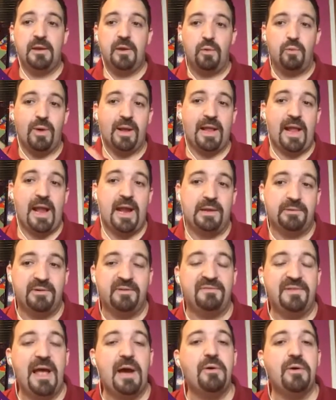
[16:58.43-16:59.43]
For
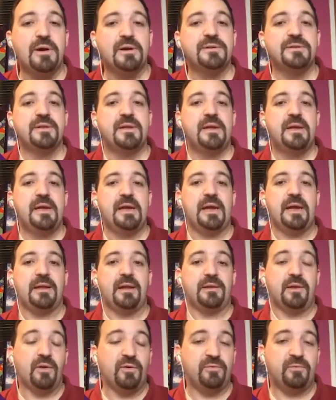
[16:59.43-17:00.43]
example,
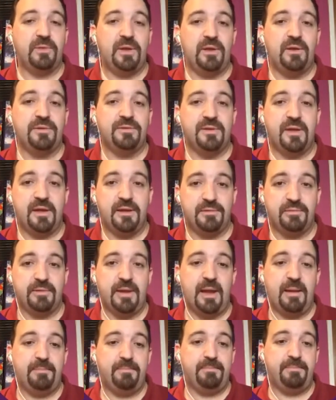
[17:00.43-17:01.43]

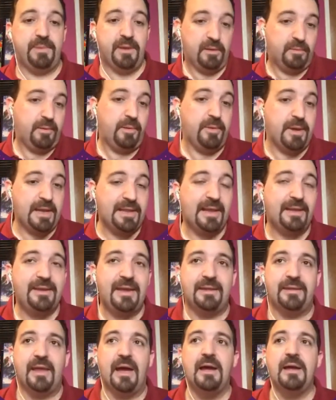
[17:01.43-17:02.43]
1-800-Flowers is
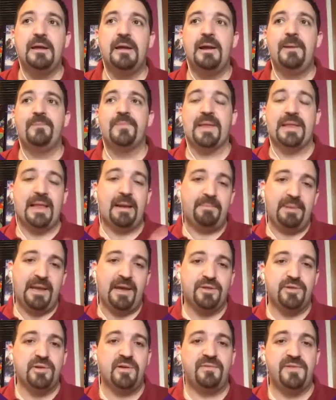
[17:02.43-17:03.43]
a store,
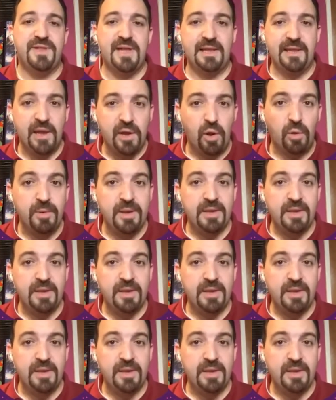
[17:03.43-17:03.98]
and